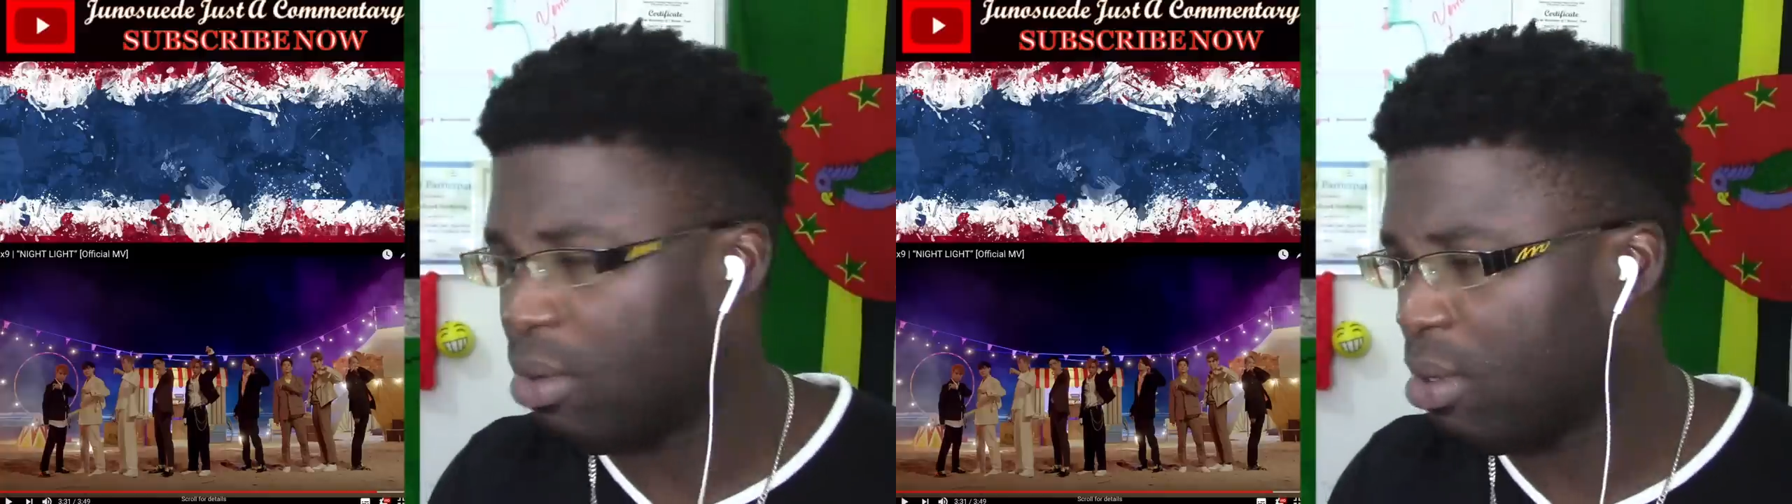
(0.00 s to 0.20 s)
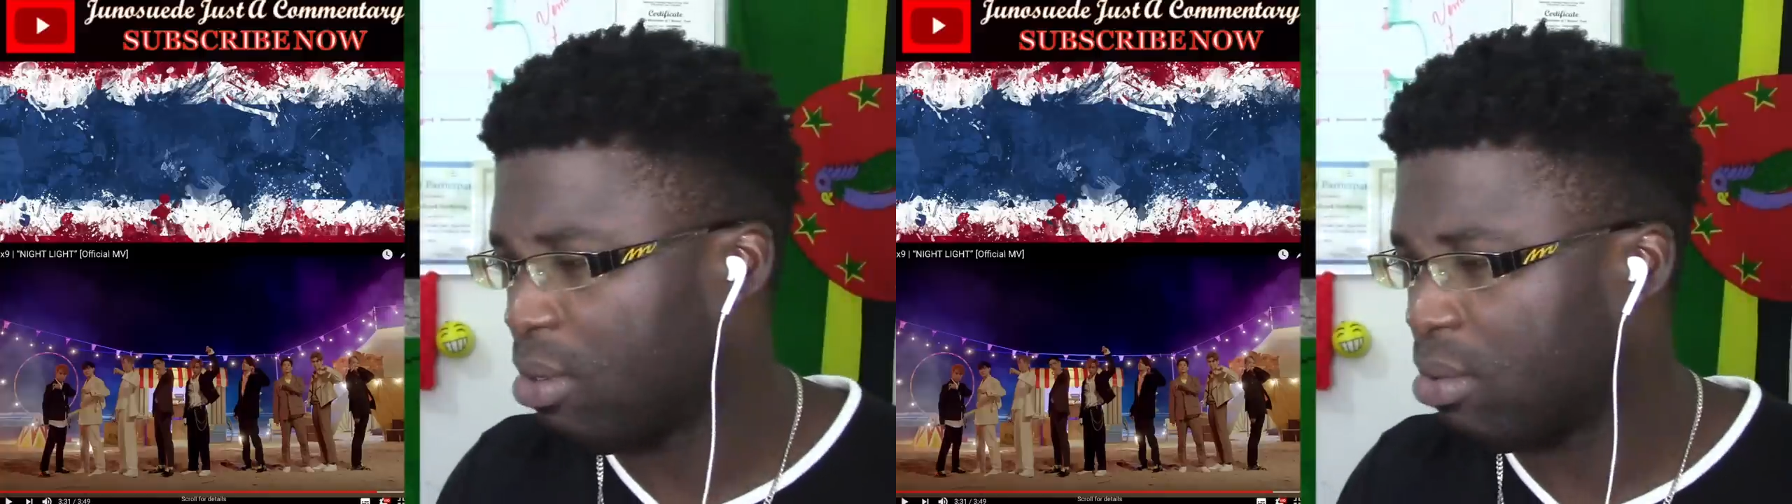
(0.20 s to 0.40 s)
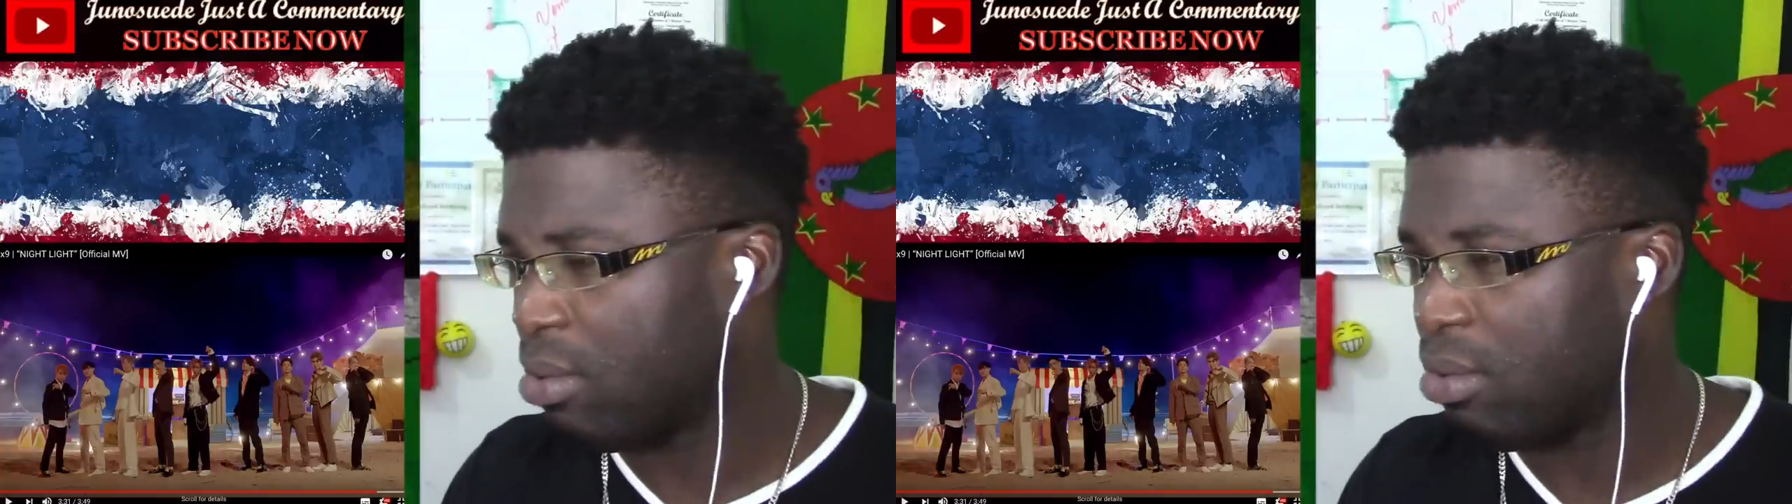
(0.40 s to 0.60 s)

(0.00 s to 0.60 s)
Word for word: Oh.